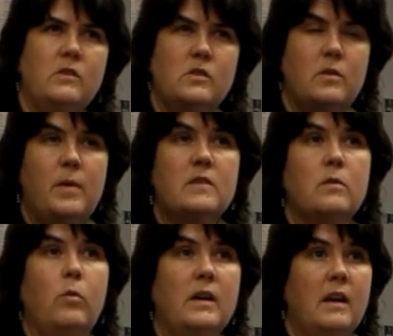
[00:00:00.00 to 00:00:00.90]
It just depends
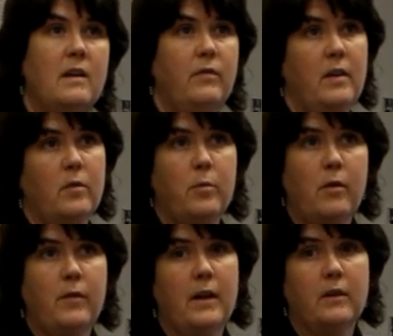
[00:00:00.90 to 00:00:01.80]
on what kind of flavor
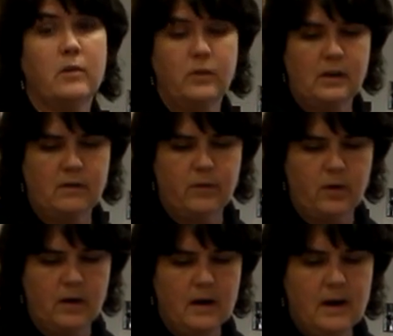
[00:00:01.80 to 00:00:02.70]
profile you're looking
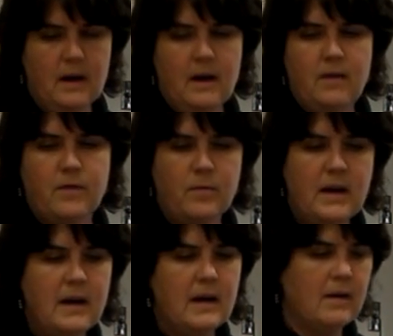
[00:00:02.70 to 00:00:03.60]
for. For
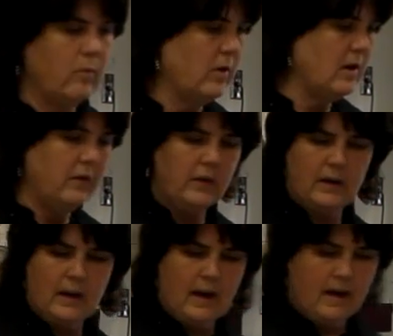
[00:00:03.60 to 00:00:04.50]
me, we're
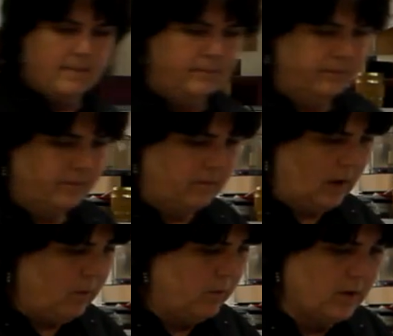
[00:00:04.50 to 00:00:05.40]

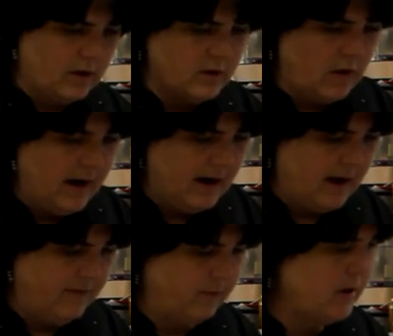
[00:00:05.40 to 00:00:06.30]
going to dry it off.